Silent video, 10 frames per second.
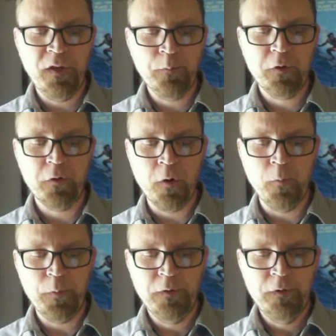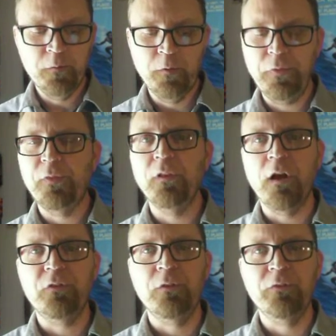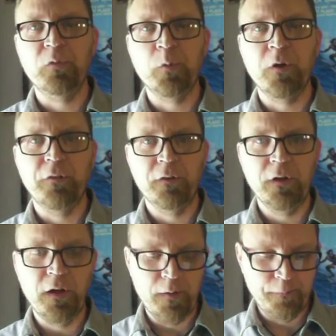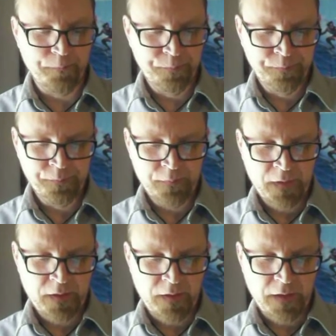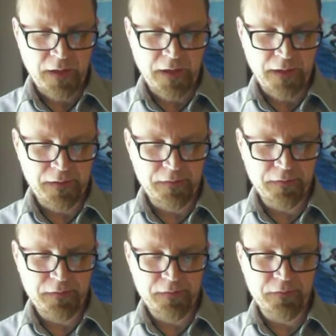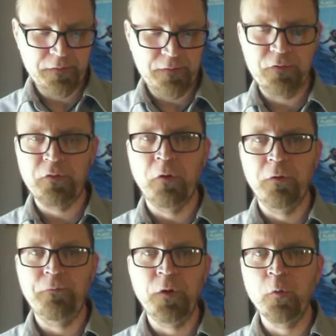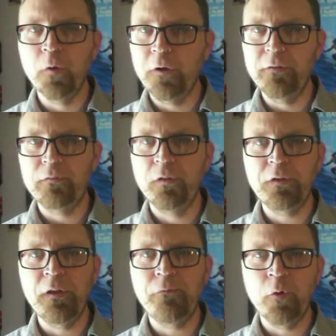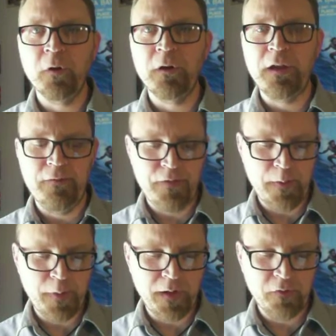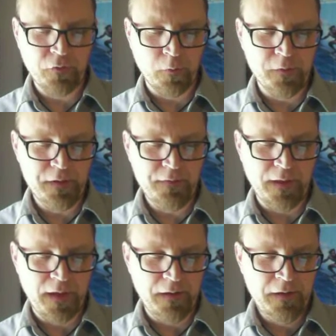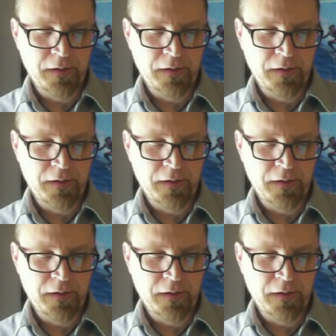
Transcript: him cope with the loss of his brother. Um, and so if you are looking for a vampire story that